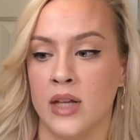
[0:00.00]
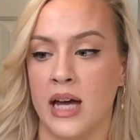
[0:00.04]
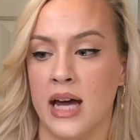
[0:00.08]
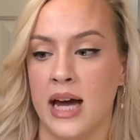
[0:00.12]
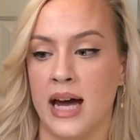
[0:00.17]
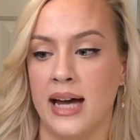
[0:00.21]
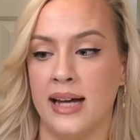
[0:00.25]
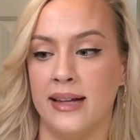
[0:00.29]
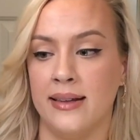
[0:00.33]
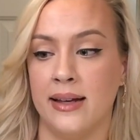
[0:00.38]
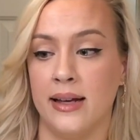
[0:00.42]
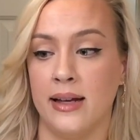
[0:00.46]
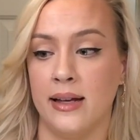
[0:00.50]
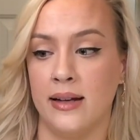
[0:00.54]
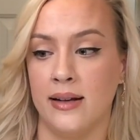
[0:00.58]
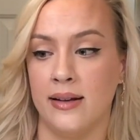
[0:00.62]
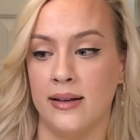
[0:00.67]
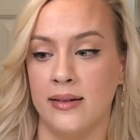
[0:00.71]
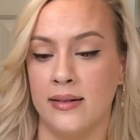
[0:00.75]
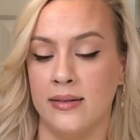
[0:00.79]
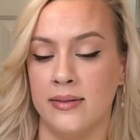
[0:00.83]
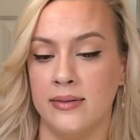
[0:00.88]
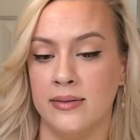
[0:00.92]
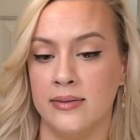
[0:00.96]

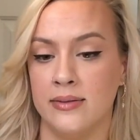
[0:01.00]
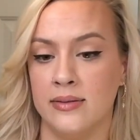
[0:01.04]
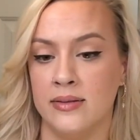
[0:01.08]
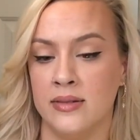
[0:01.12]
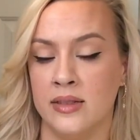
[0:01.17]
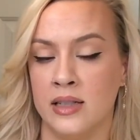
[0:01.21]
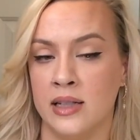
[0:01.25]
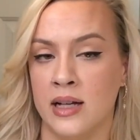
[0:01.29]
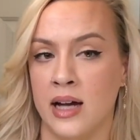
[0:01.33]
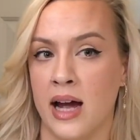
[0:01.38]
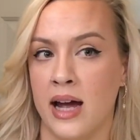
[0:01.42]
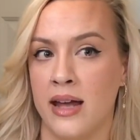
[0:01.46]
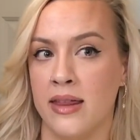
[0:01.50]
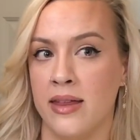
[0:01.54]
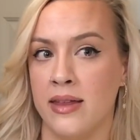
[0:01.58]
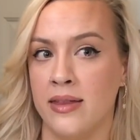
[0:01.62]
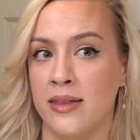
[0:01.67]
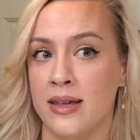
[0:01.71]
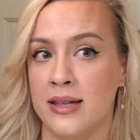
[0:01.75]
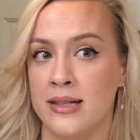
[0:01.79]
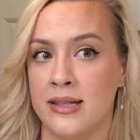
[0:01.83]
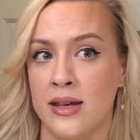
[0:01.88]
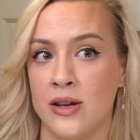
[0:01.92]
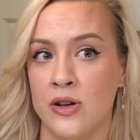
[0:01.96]
then I think
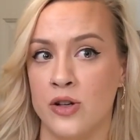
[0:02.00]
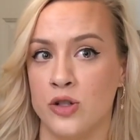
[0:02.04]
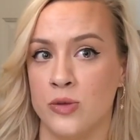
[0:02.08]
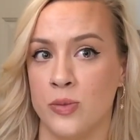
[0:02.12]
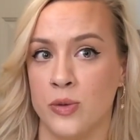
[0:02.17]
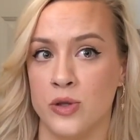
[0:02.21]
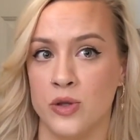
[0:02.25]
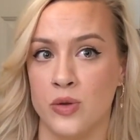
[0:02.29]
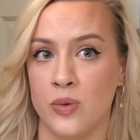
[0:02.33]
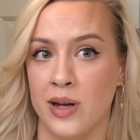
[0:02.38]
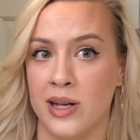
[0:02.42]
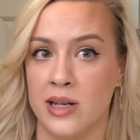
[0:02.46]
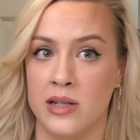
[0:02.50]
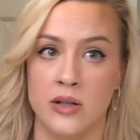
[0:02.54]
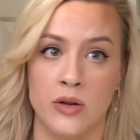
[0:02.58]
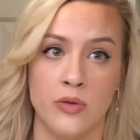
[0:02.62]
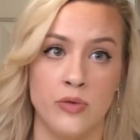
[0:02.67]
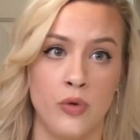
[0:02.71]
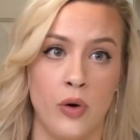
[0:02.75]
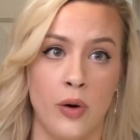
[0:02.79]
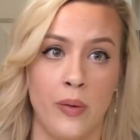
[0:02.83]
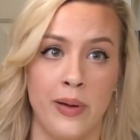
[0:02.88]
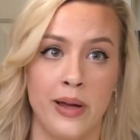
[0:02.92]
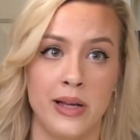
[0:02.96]
they say you're supposed to wait until
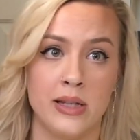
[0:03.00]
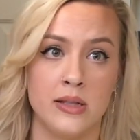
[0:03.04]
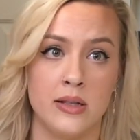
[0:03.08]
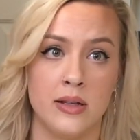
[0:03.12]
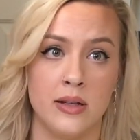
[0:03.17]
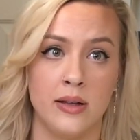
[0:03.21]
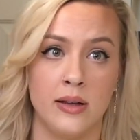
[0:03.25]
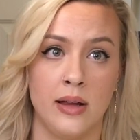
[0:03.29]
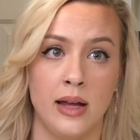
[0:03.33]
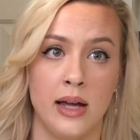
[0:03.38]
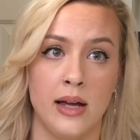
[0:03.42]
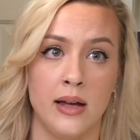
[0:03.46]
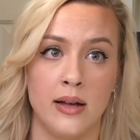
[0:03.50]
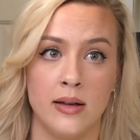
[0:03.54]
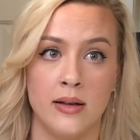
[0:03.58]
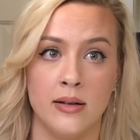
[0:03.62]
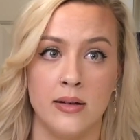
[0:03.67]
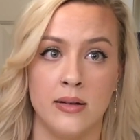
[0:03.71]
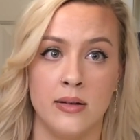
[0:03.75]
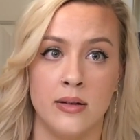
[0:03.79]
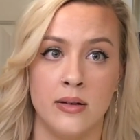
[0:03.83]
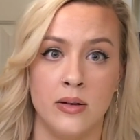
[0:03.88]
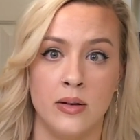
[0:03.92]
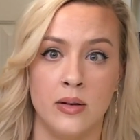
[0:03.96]
4 weeks to like
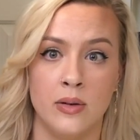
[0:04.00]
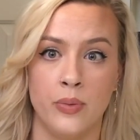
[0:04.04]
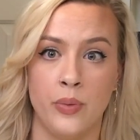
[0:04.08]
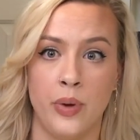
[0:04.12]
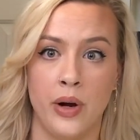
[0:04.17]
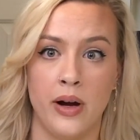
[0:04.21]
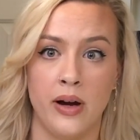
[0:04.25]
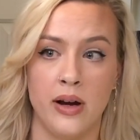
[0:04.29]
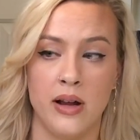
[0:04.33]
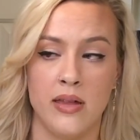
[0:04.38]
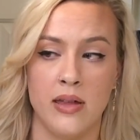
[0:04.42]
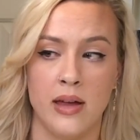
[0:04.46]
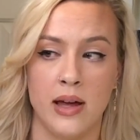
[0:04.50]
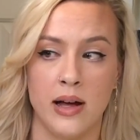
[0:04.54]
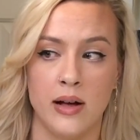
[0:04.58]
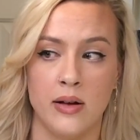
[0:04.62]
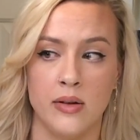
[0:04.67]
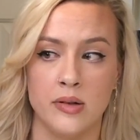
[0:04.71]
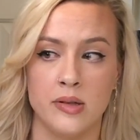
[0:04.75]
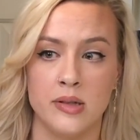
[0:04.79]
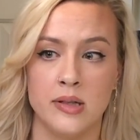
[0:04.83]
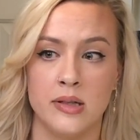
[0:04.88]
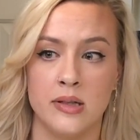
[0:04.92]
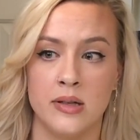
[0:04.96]
wear anything
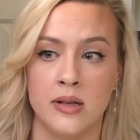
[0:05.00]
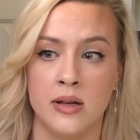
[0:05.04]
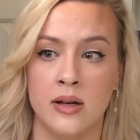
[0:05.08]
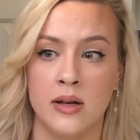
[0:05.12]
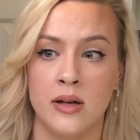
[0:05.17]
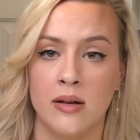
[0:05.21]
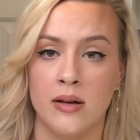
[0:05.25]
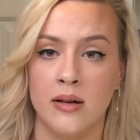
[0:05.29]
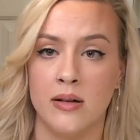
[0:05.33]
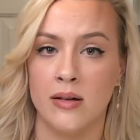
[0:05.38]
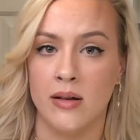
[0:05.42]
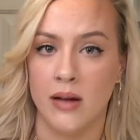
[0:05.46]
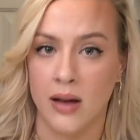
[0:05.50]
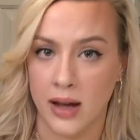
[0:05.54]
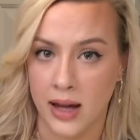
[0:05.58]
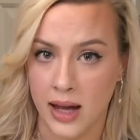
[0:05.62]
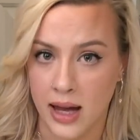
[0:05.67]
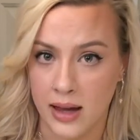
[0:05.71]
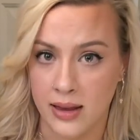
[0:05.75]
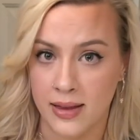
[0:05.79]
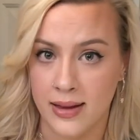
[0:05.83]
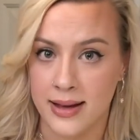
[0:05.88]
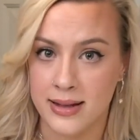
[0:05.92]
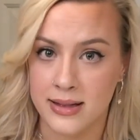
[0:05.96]
else.
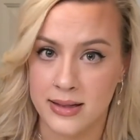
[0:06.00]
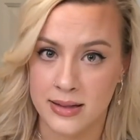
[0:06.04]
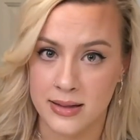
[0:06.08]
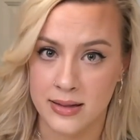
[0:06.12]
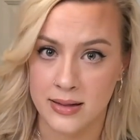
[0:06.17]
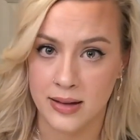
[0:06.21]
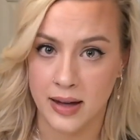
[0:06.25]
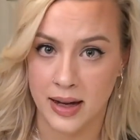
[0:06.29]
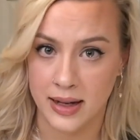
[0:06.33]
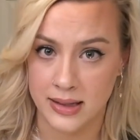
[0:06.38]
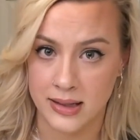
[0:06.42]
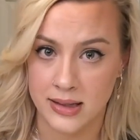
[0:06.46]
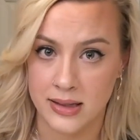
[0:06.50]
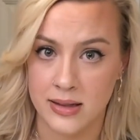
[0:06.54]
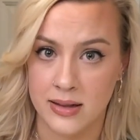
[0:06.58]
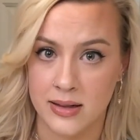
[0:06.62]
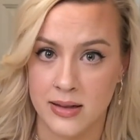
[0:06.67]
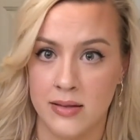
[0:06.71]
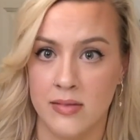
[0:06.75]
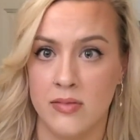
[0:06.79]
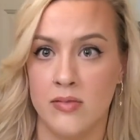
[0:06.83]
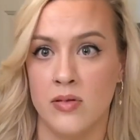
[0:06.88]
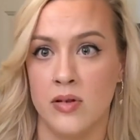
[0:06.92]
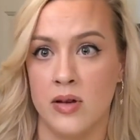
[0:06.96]
Again, that's
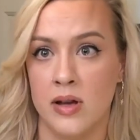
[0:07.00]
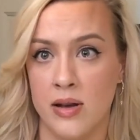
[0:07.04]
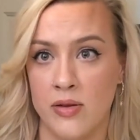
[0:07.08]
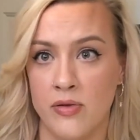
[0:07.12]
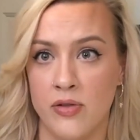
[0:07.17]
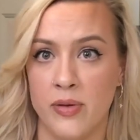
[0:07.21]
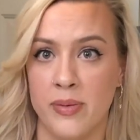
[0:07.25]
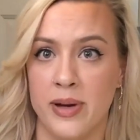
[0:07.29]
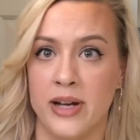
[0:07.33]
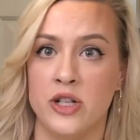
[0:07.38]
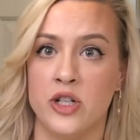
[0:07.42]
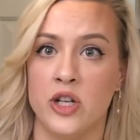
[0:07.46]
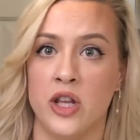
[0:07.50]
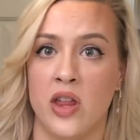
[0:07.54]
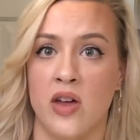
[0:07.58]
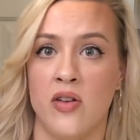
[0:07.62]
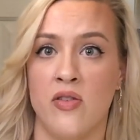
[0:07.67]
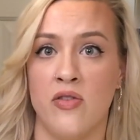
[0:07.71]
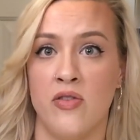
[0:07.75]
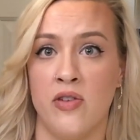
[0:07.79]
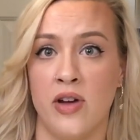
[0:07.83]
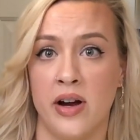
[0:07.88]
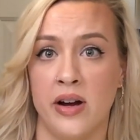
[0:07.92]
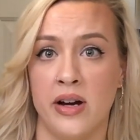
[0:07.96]
information that
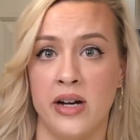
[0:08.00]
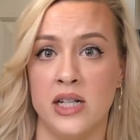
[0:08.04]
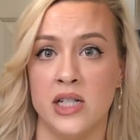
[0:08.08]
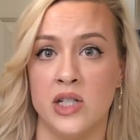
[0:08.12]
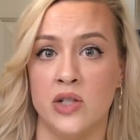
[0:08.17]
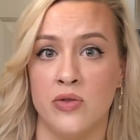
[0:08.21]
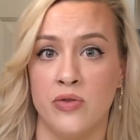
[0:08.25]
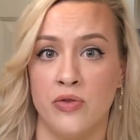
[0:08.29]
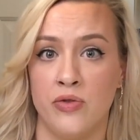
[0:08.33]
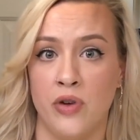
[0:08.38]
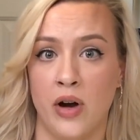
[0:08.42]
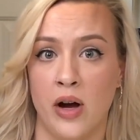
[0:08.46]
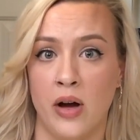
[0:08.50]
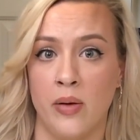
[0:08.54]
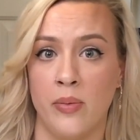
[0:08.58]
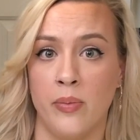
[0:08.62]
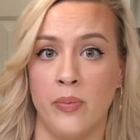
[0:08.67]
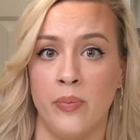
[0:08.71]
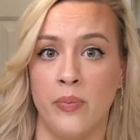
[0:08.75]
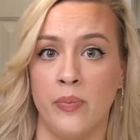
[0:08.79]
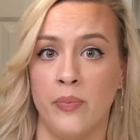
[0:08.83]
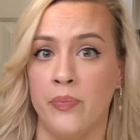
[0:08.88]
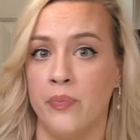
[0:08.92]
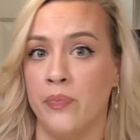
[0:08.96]
varies
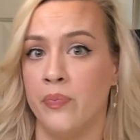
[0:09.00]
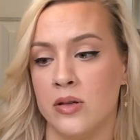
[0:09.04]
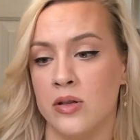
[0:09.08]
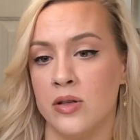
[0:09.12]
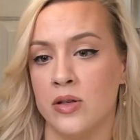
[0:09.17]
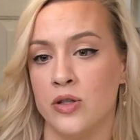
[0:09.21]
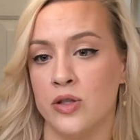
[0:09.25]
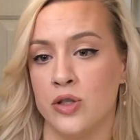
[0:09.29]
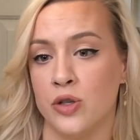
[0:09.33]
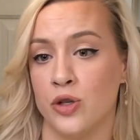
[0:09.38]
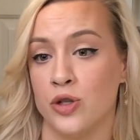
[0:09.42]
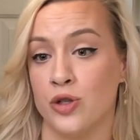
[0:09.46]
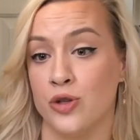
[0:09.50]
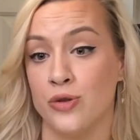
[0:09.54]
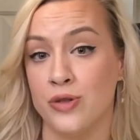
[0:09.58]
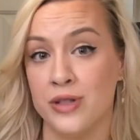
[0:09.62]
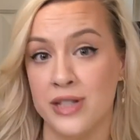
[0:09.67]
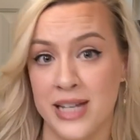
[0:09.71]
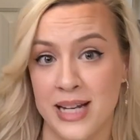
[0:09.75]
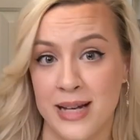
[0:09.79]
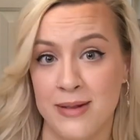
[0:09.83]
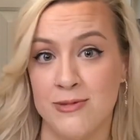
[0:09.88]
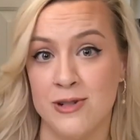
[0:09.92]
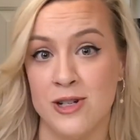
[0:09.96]
from surgical
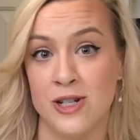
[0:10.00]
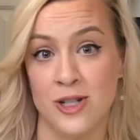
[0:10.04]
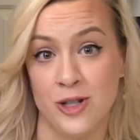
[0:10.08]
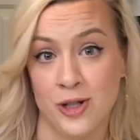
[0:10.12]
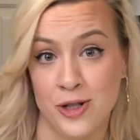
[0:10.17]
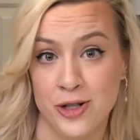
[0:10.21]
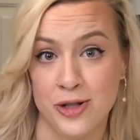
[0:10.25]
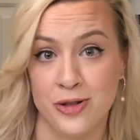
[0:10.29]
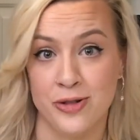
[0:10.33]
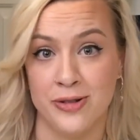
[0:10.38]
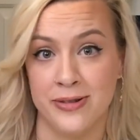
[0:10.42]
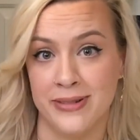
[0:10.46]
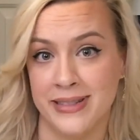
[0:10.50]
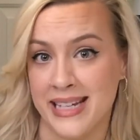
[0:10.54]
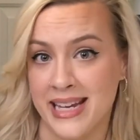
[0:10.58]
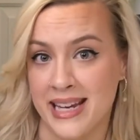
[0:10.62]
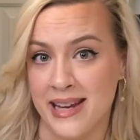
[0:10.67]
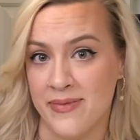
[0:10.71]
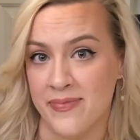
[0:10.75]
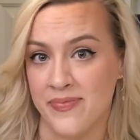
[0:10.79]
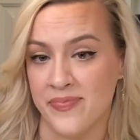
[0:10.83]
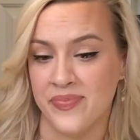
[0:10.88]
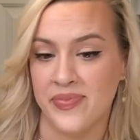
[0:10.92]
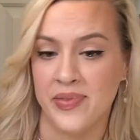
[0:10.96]
team to surgical
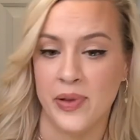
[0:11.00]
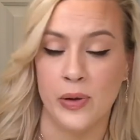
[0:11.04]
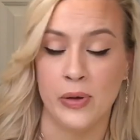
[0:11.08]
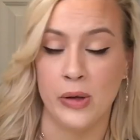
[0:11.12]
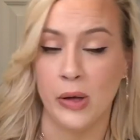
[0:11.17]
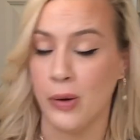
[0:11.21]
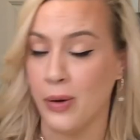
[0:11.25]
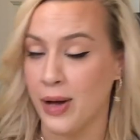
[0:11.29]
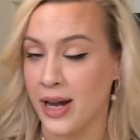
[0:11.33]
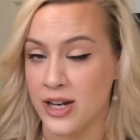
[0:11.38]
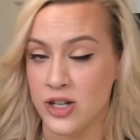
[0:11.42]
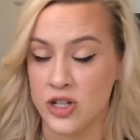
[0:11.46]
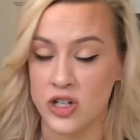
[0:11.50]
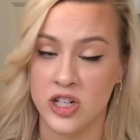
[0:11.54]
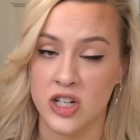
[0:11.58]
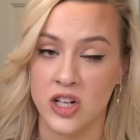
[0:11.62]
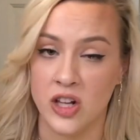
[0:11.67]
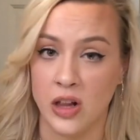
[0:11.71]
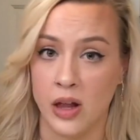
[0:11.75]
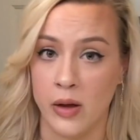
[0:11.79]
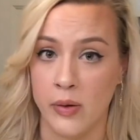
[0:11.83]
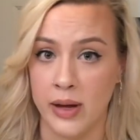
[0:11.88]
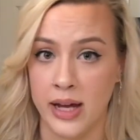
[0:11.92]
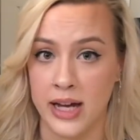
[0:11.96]
team, location to
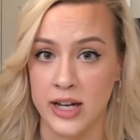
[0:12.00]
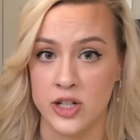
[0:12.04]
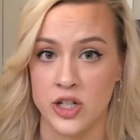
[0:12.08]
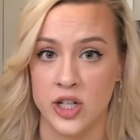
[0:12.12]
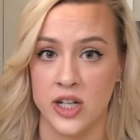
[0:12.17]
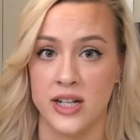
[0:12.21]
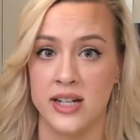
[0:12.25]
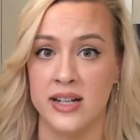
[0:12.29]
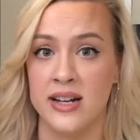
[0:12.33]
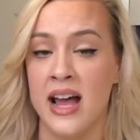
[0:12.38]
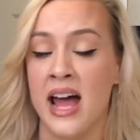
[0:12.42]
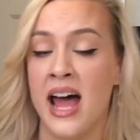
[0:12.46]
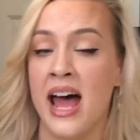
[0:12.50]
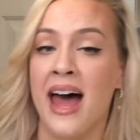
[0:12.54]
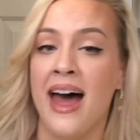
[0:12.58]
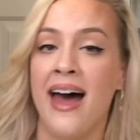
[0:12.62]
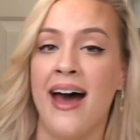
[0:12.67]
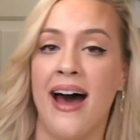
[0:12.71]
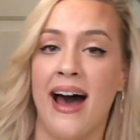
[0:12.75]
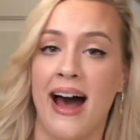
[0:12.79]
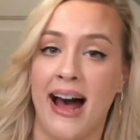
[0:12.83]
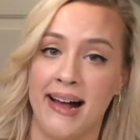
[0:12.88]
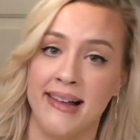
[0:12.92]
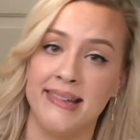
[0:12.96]
location.
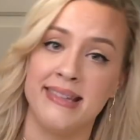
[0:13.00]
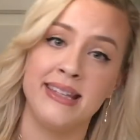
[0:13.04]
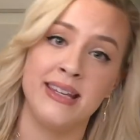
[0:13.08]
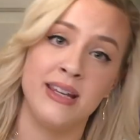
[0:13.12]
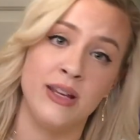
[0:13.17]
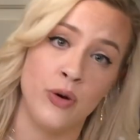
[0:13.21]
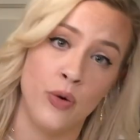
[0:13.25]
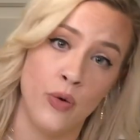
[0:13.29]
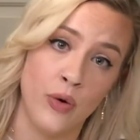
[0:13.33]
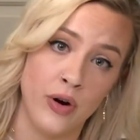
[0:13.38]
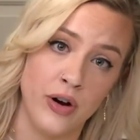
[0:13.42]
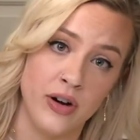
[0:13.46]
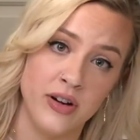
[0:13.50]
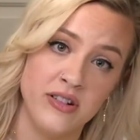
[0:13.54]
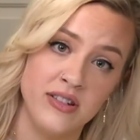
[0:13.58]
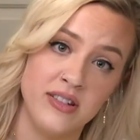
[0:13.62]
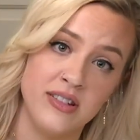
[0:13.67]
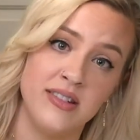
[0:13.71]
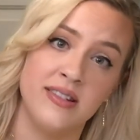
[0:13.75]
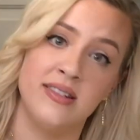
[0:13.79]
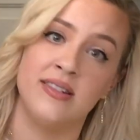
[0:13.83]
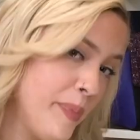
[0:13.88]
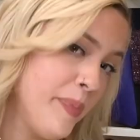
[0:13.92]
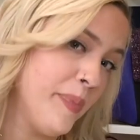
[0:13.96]
Ask
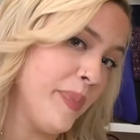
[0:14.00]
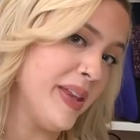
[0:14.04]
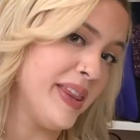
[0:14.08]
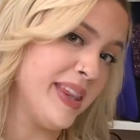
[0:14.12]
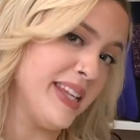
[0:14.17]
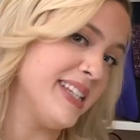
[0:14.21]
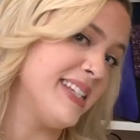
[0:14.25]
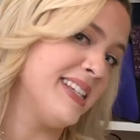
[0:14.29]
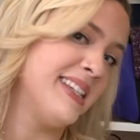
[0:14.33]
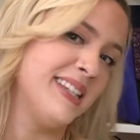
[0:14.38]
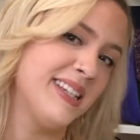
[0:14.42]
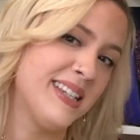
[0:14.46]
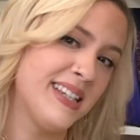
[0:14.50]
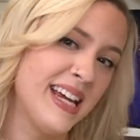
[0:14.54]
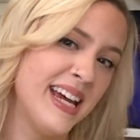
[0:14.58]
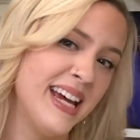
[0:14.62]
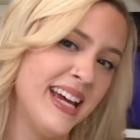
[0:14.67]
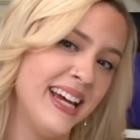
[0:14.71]
yours, but this is